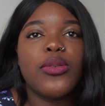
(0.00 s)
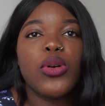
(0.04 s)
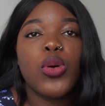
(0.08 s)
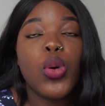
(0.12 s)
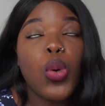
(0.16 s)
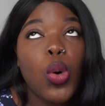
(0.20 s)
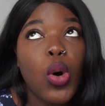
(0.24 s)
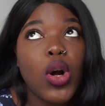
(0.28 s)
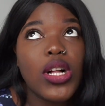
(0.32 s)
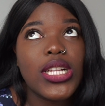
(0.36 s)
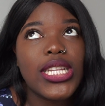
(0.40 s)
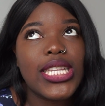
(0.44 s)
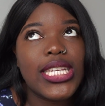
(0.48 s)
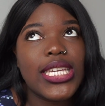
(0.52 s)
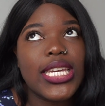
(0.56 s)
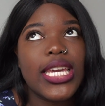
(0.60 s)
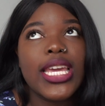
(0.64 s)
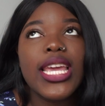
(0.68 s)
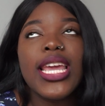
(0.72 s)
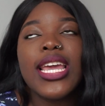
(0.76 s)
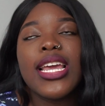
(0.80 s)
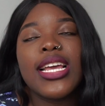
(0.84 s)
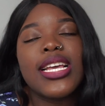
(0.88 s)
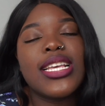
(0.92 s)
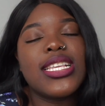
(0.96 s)
quality
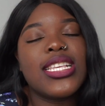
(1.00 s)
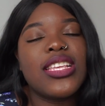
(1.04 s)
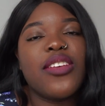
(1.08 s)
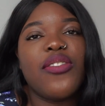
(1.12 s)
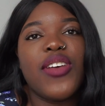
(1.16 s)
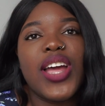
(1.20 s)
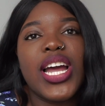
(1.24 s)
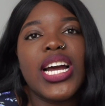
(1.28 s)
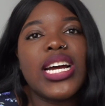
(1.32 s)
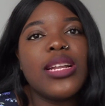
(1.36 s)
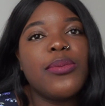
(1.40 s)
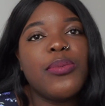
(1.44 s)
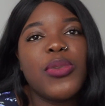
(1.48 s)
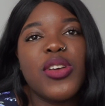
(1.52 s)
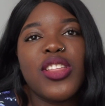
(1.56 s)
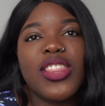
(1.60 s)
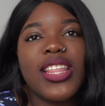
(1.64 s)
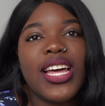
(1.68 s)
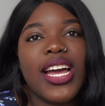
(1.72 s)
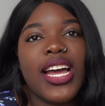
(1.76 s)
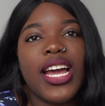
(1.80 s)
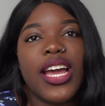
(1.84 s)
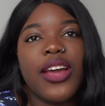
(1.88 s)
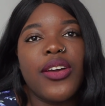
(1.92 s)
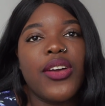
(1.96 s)
because if I had put
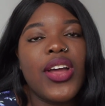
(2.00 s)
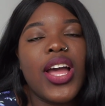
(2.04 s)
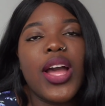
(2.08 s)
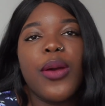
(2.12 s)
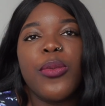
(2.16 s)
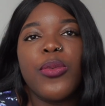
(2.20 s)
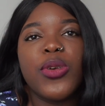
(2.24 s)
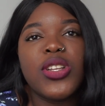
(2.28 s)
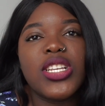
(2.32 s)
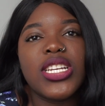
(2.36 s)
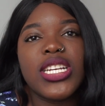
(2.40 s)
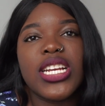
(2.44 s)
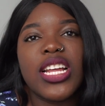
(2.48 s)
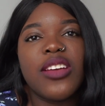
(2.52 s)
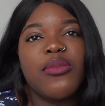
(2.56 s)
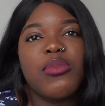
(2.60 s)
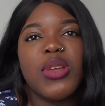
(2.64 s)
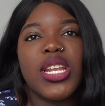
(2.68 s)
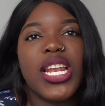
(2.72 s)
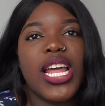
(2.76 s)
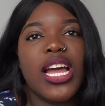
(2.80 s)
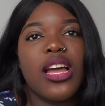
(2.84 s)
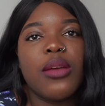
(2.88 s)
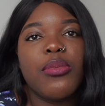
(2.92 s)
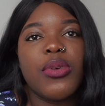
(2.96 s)
that out I wouldn't have
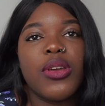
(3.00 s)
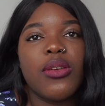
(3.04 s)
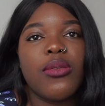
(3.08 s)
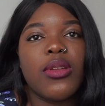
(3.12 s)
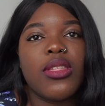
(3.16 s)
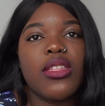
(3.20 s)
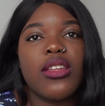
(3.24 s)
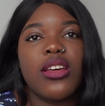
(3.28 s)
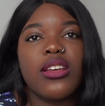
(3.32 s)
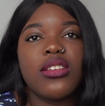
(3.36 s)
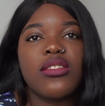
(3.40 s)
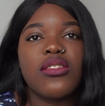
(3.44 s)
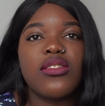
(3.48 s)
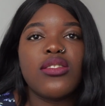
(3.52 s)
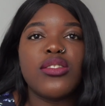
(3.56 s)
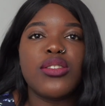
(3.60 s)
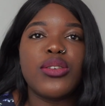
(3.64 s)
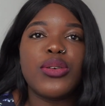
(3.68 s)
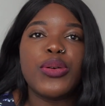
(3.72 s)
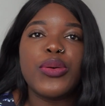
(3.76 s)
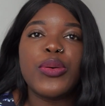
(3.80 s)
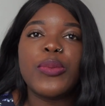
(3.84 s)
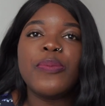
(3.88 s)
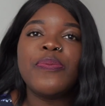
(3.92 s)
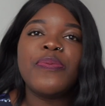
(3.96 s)
been happy with it
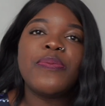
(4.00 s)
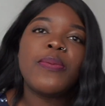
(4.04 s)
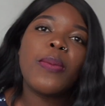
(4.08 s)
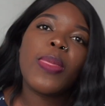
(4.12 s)
so